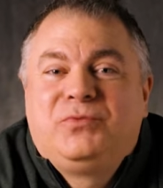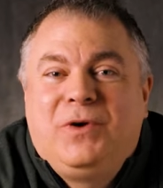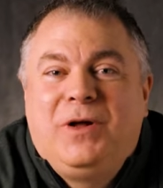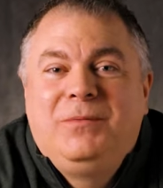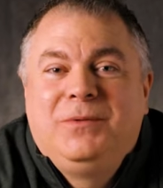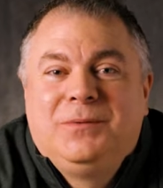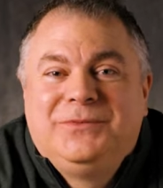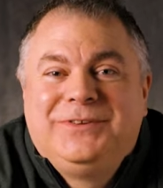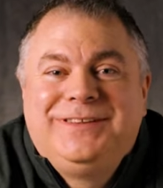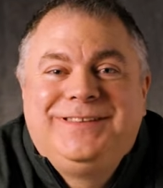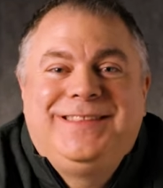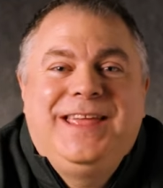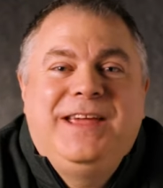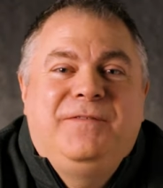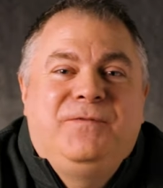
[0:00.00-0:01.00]
problems is
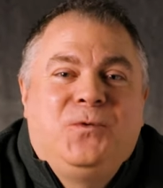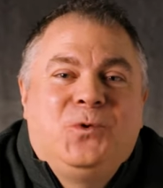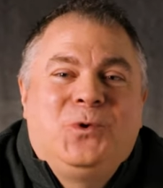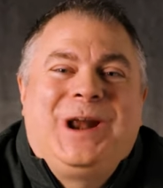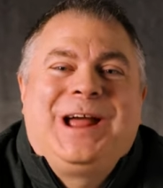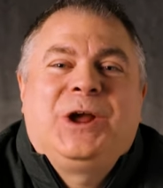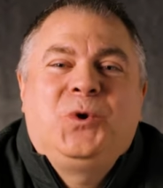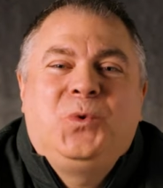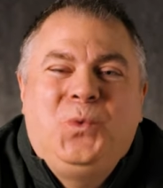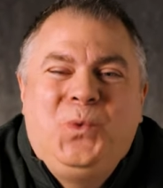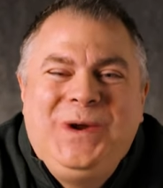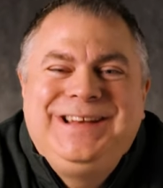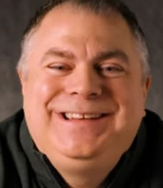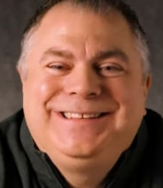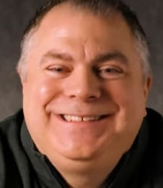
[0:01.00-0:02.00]
therefore a
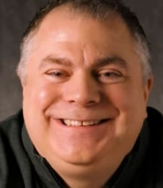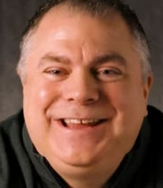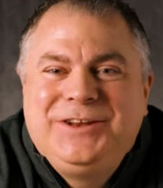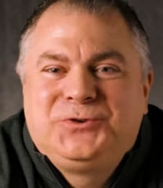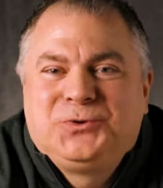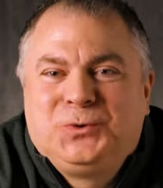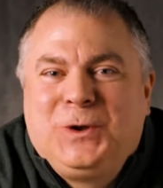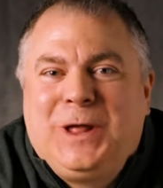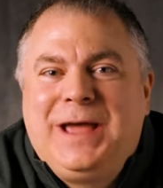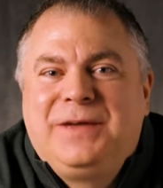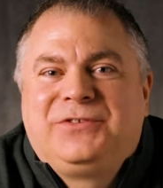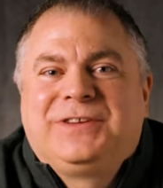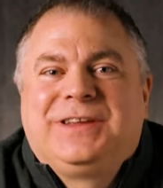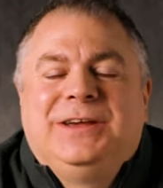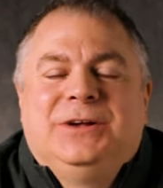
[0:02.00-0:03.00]
quintessential
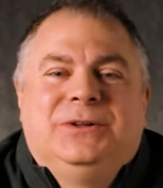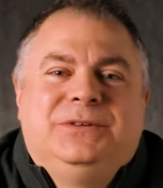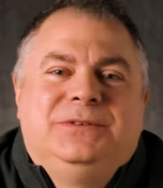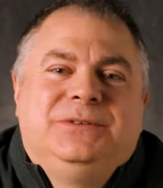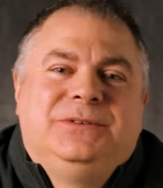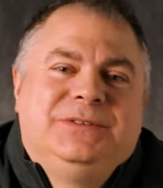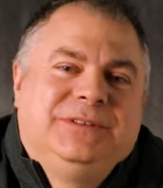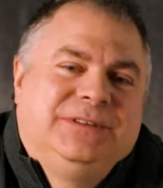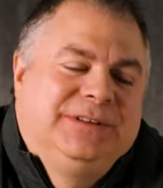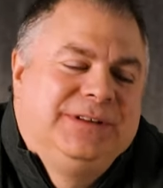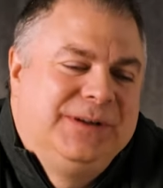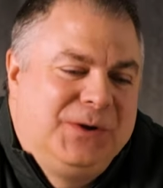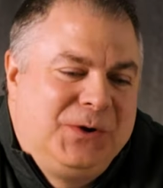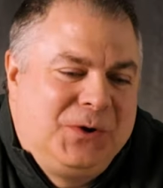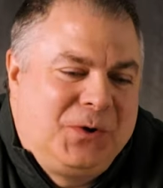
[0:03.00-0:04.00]
life skill.
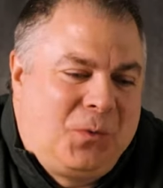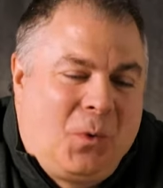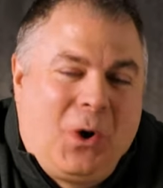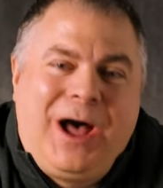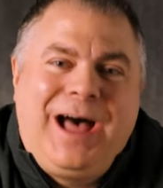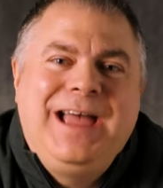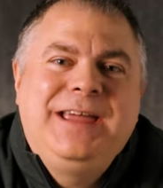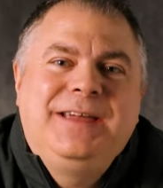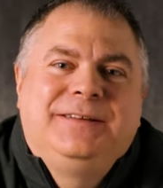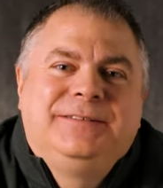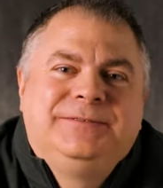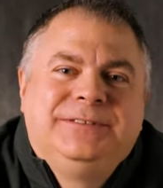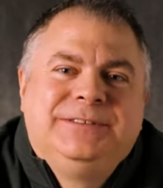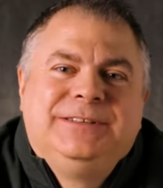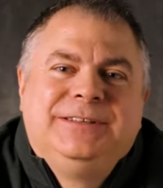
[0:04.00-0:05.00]
Why?
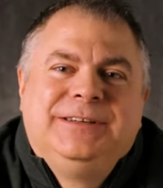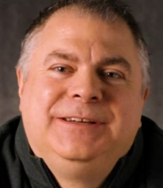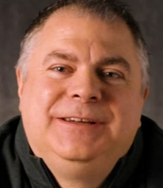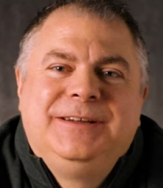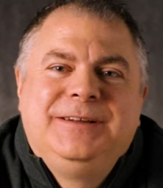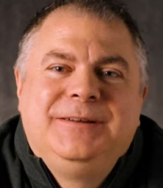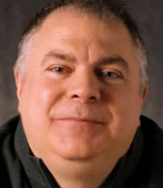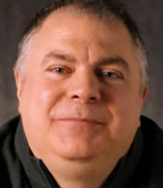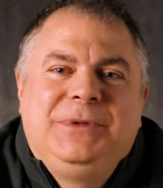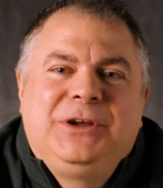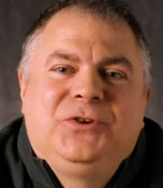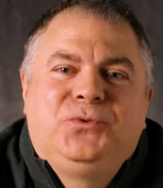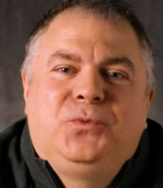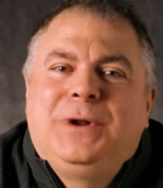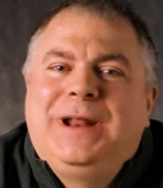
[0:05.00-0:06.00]

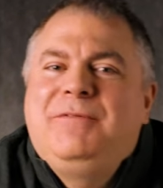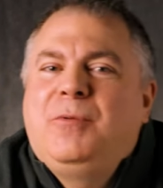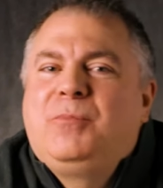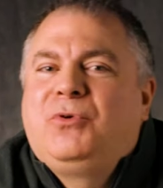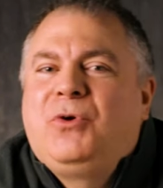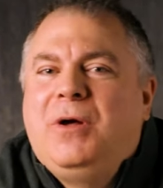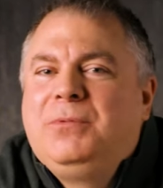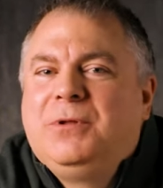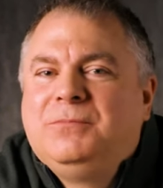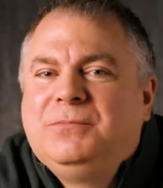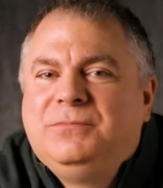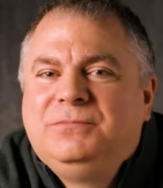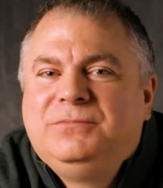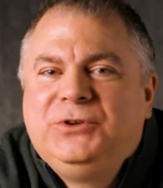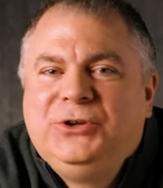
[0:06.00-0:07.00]
Because whatever
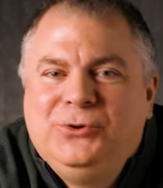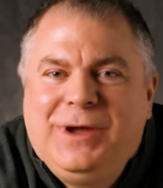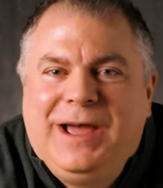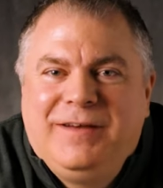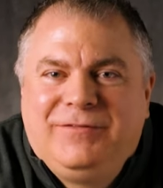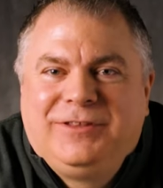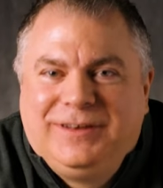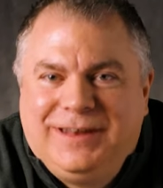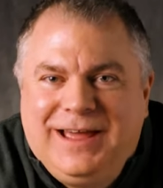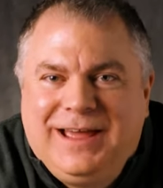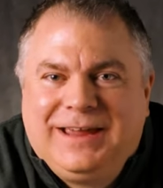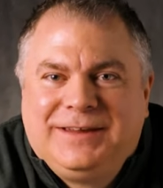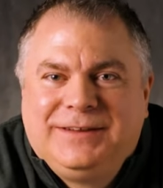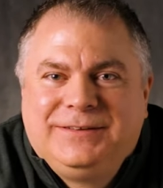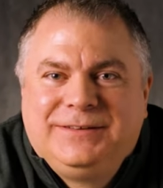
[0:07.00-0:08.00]
problem you have
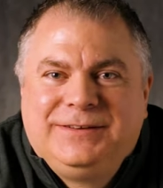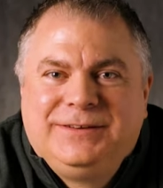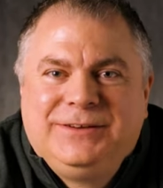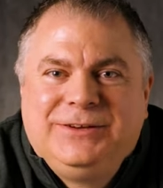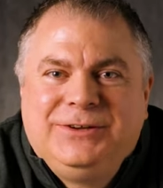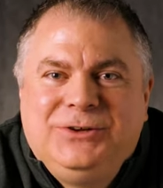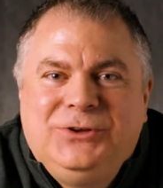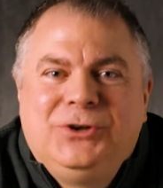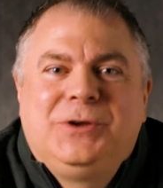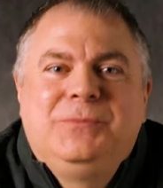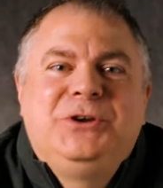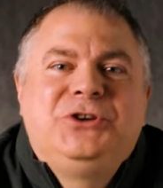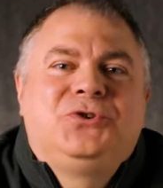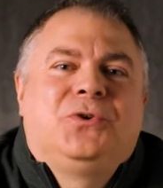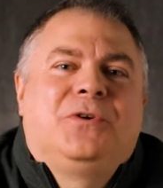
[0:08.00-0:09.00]
today, you can
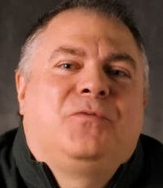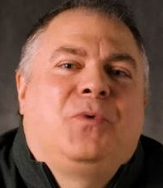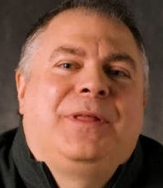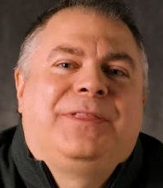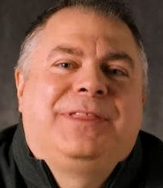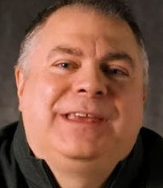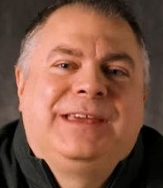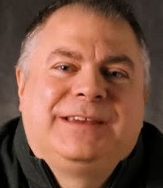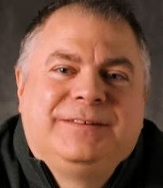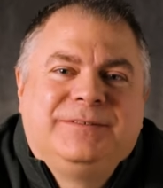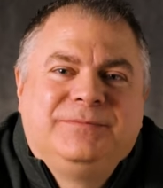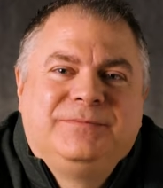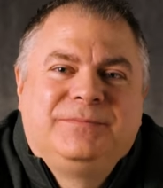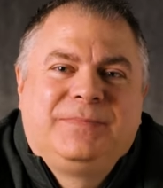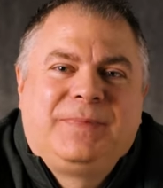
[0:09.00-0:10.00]
be sure of one thing.
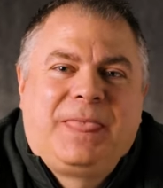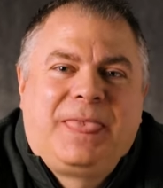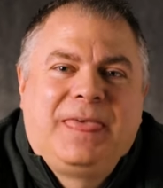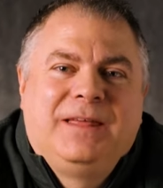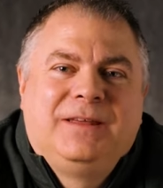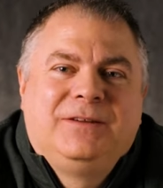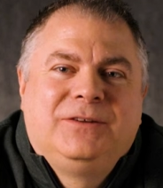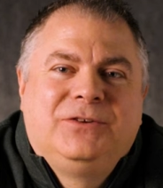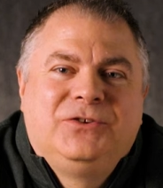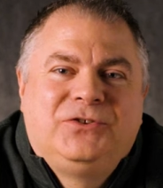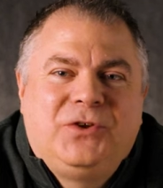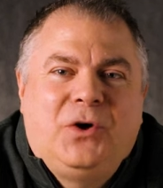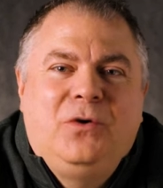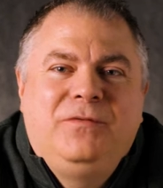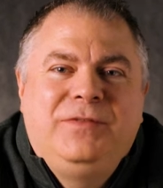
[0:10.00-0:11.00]

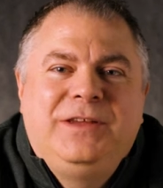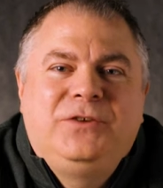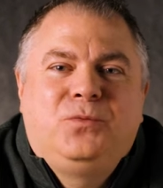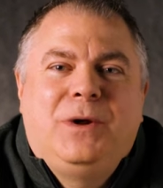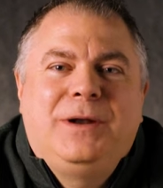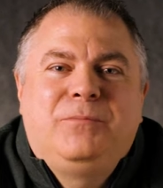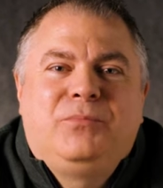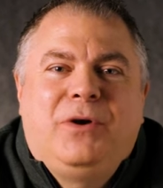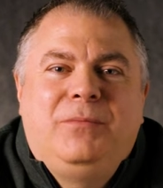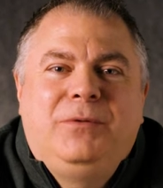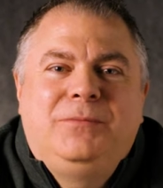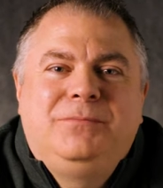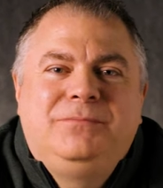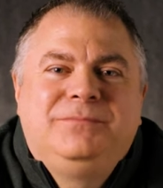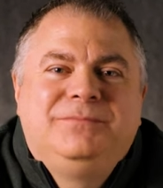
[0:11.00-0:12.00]
Solve this one
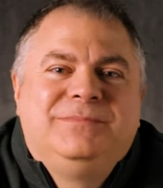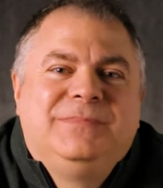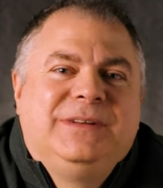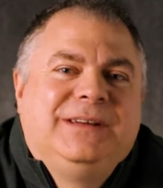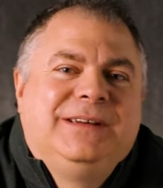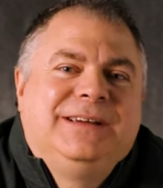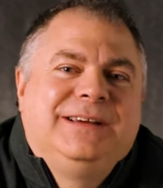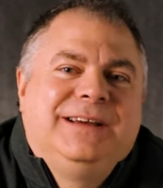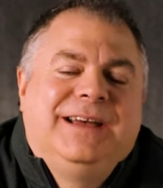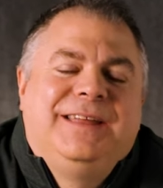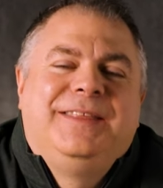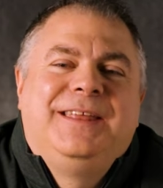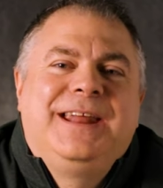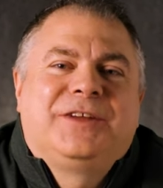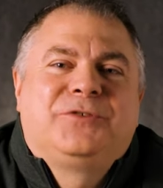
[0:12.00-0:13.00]
problem,
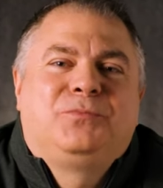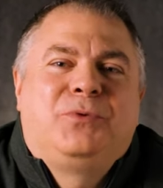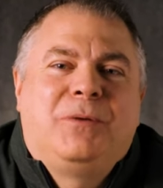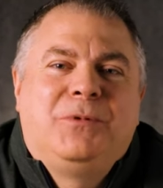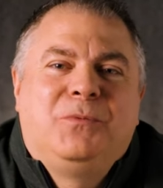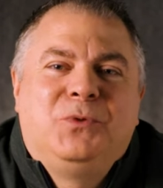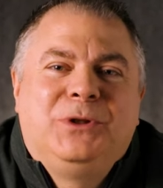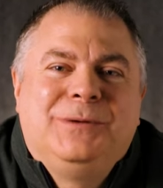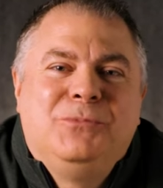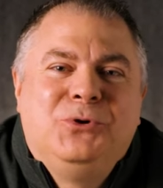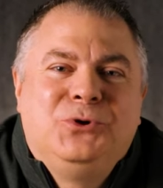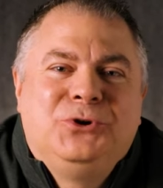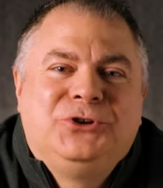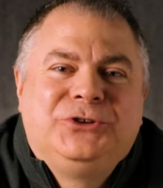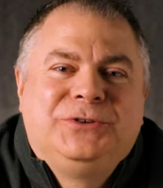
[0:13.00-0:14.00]
and the next problem will
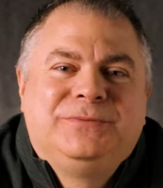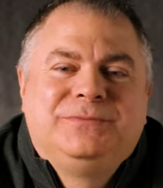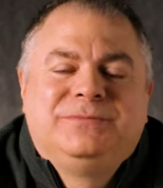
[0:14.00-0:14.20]
emerge.